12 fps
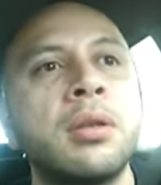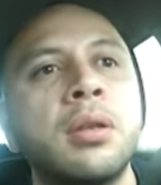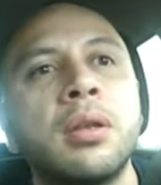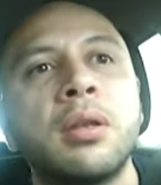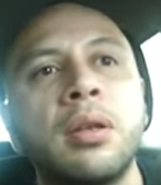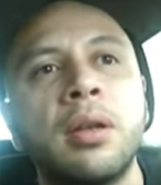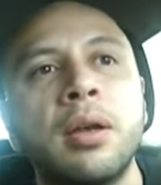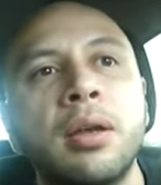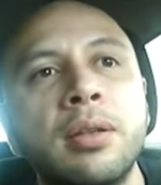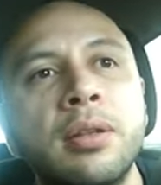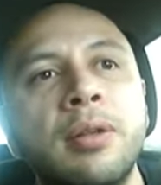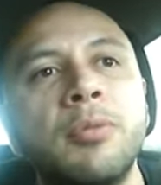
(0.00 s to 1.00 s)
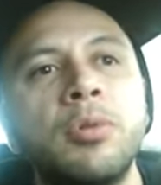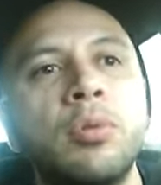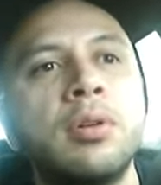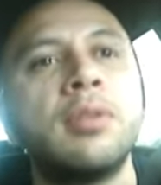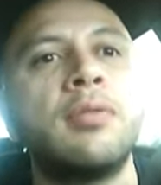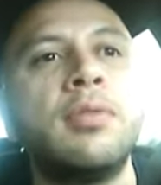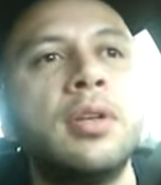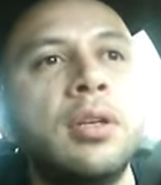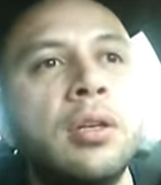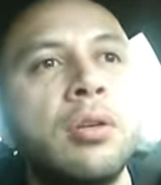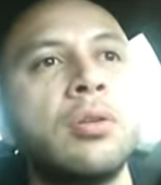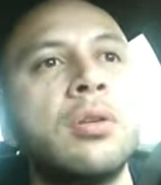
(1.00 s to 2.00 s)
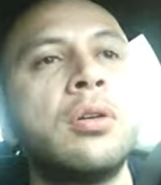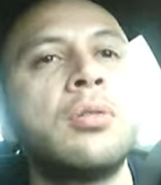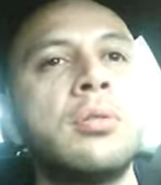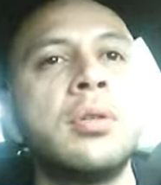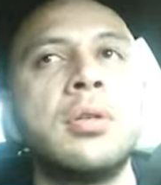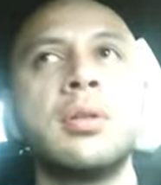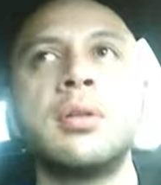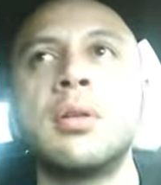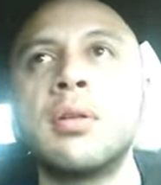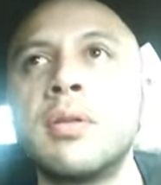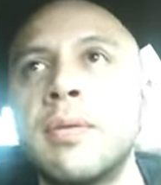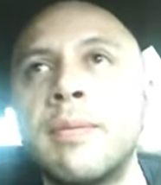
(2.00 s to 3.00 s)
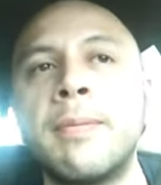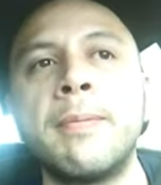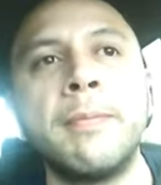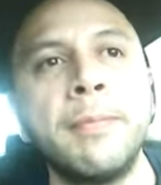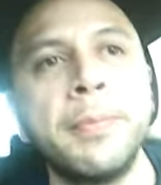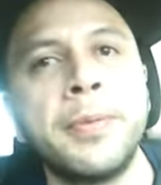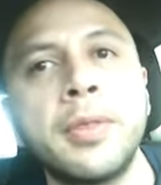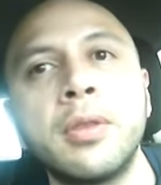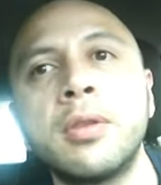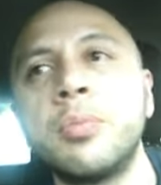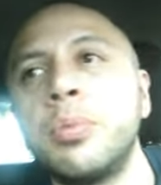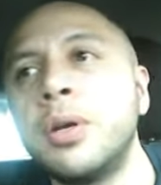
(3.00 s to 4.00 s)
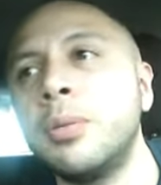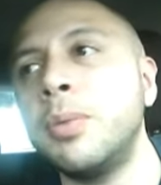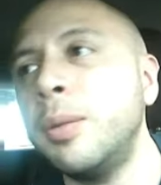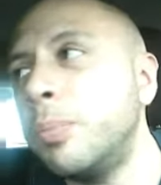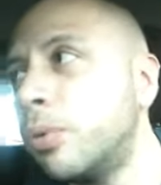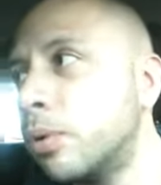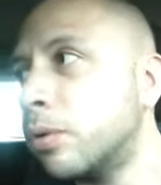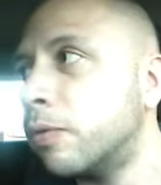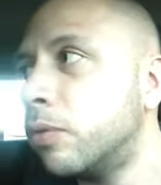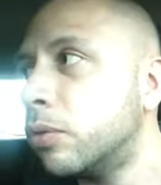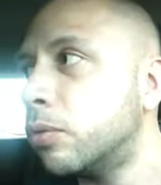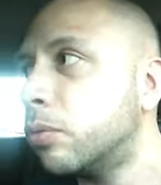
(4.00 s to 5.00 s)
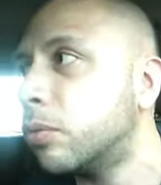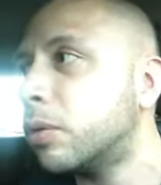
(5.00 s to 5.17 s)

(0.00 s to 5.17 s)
And I guess I'm doing this video, to spread my point of view.